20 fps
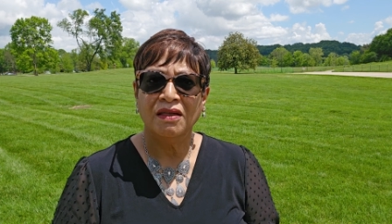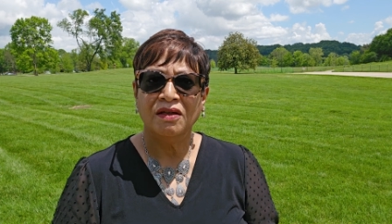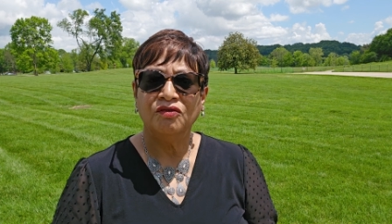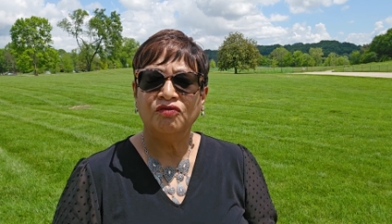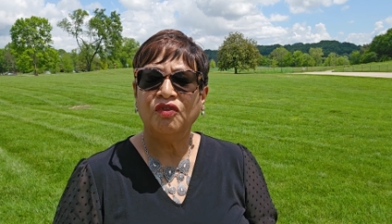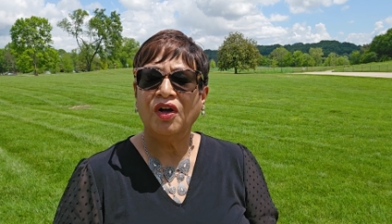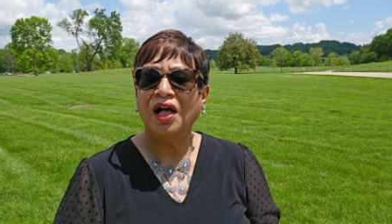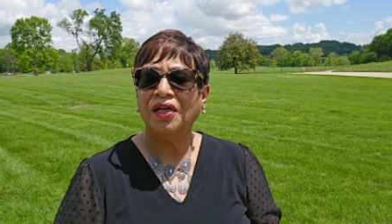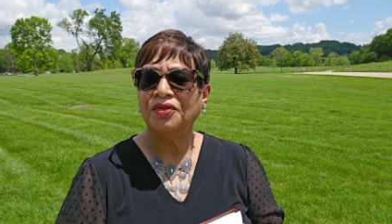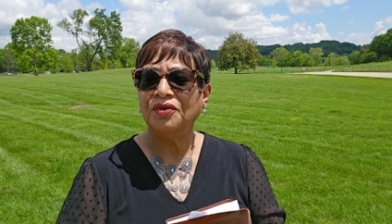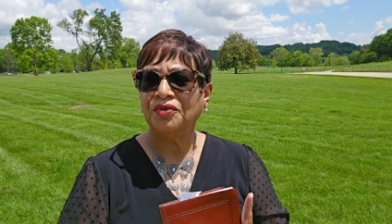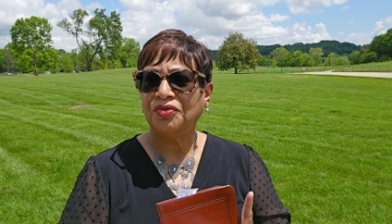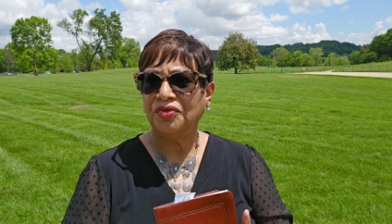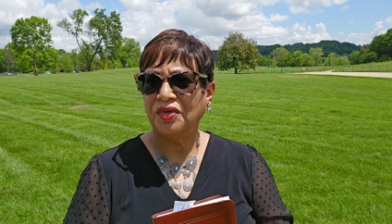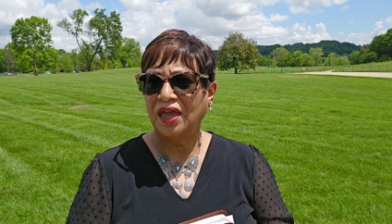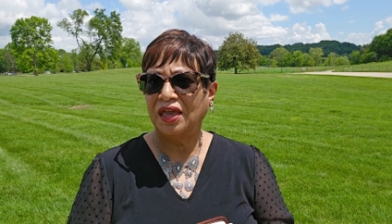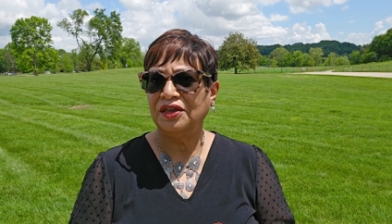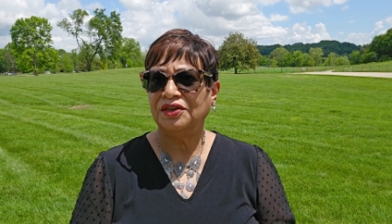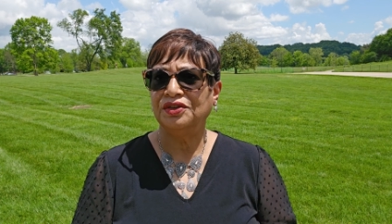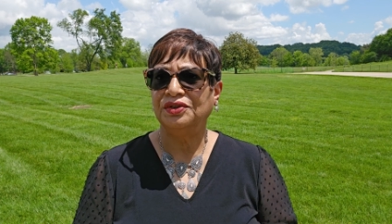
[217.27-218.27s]
Father,
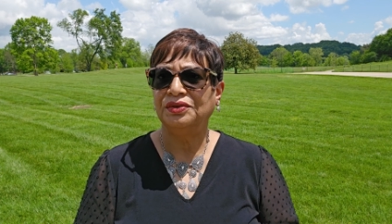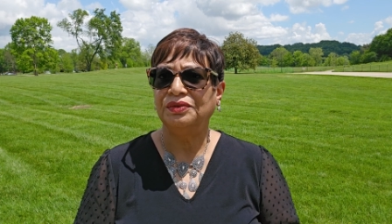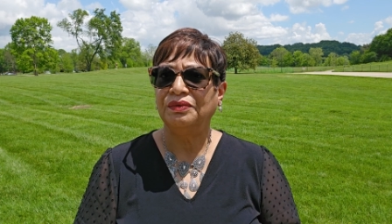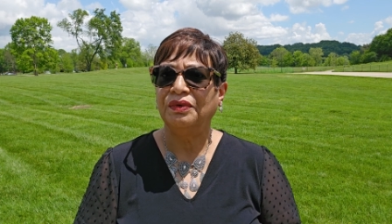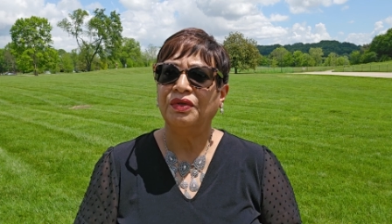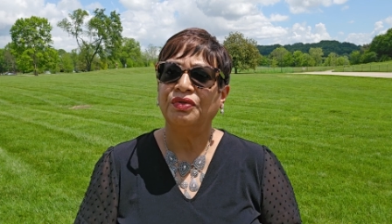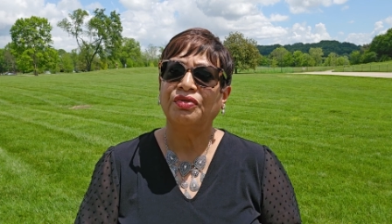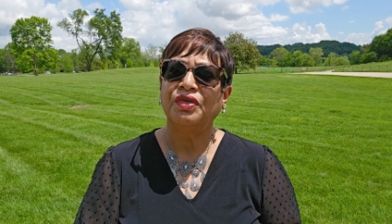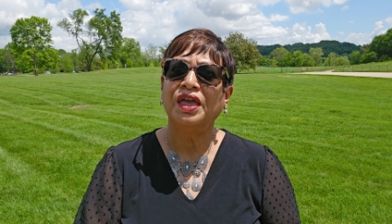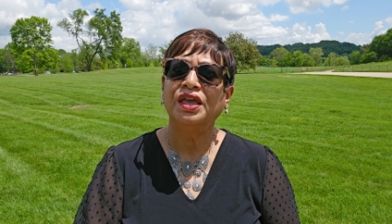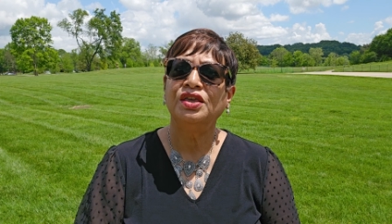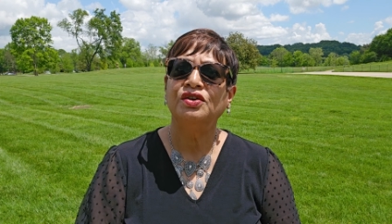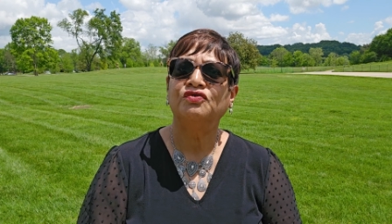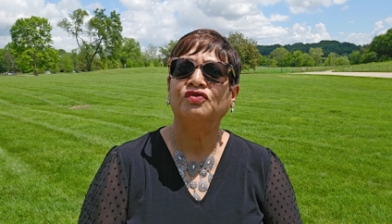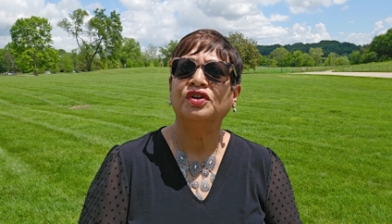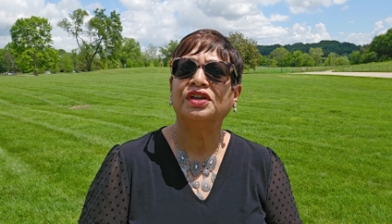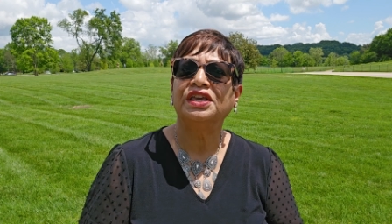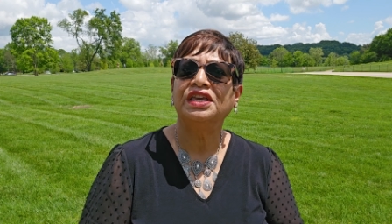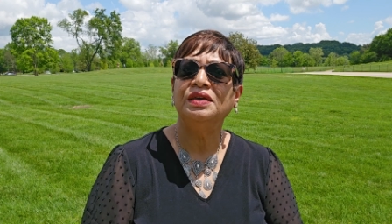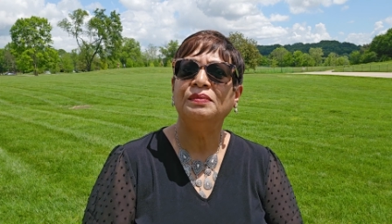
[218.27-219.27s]
thank you. Thank you
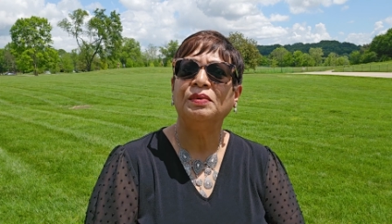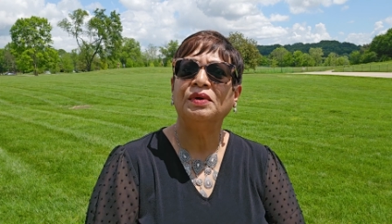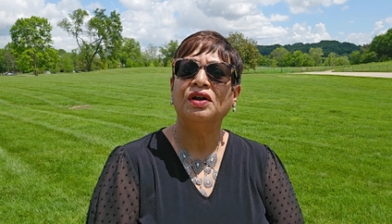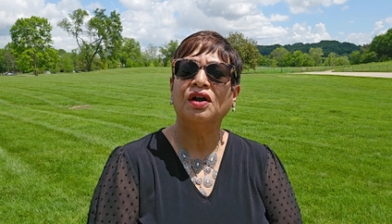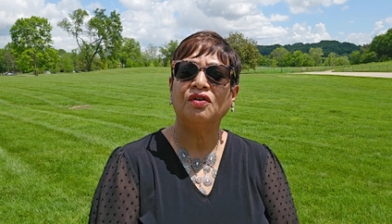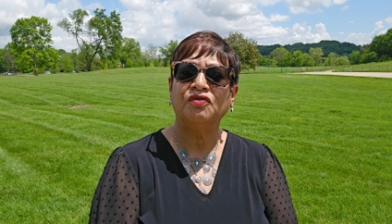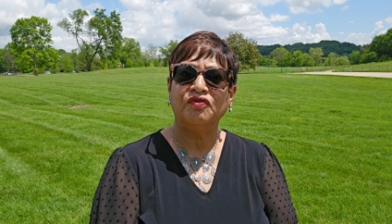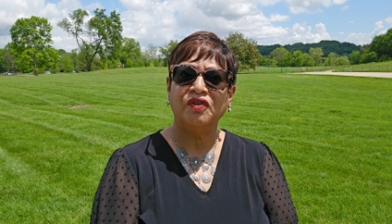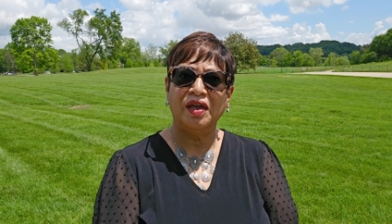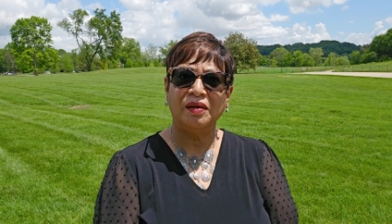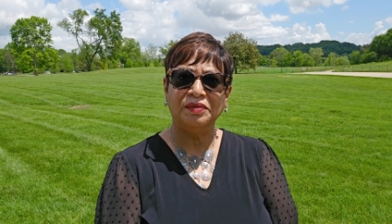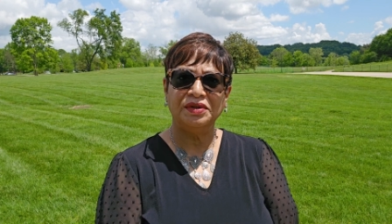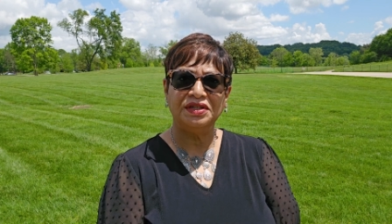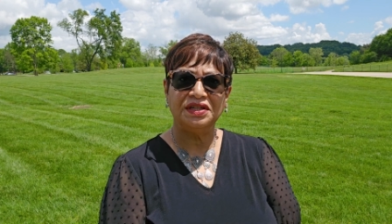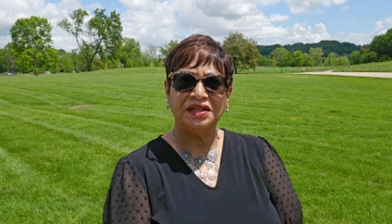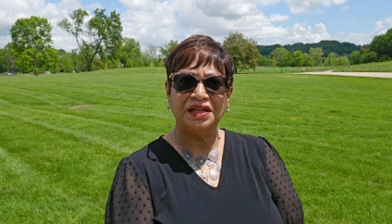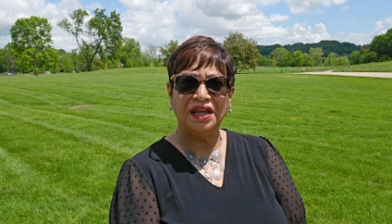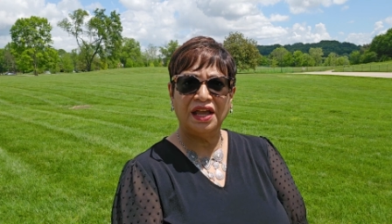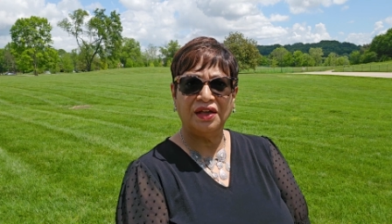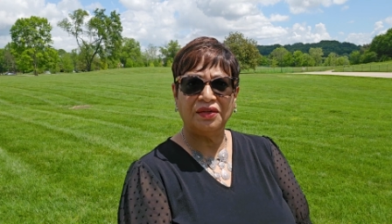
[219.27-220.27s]
for keeping our family
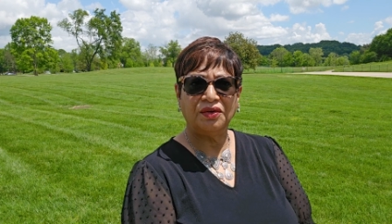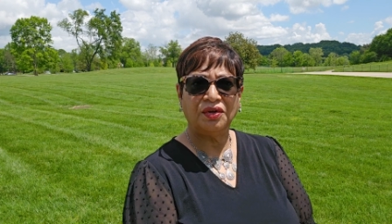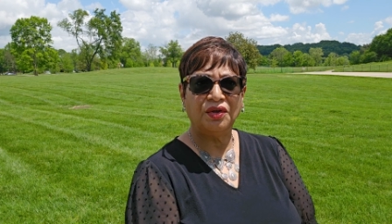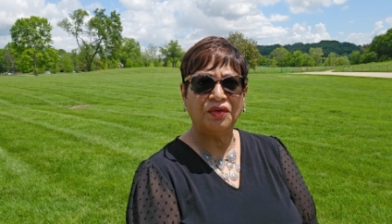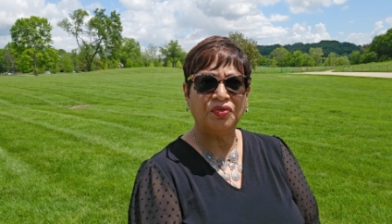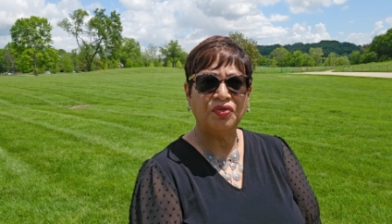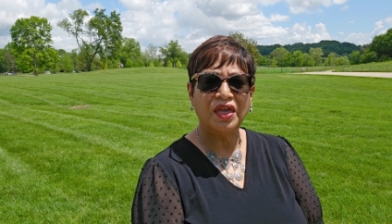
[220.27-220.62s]
together.